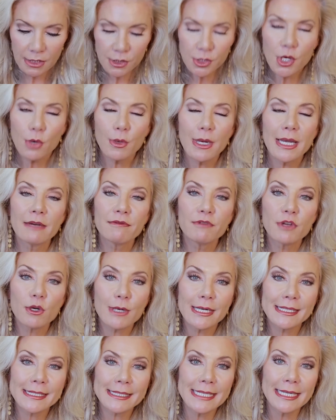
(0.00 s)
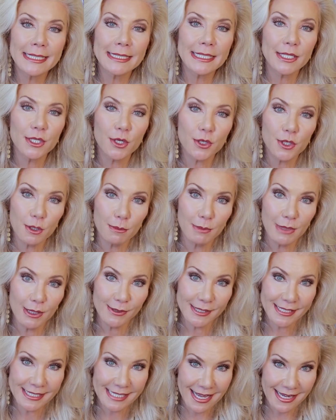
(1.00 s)
So if your ascendant or your
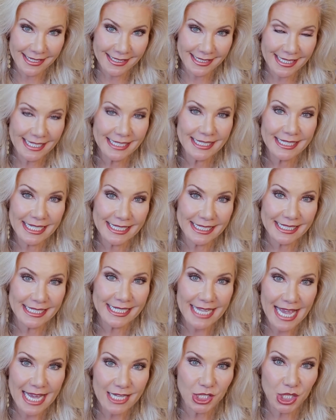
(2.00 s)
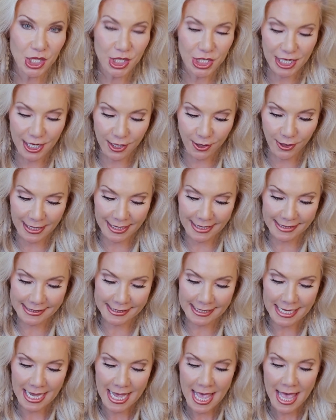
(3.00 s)
moon sign sits in
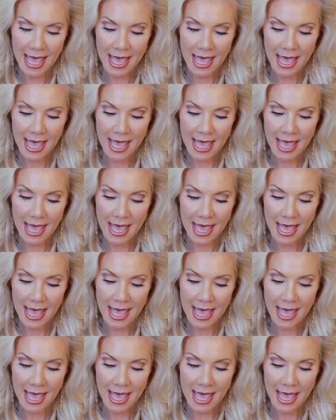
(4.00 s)
Sagittarius,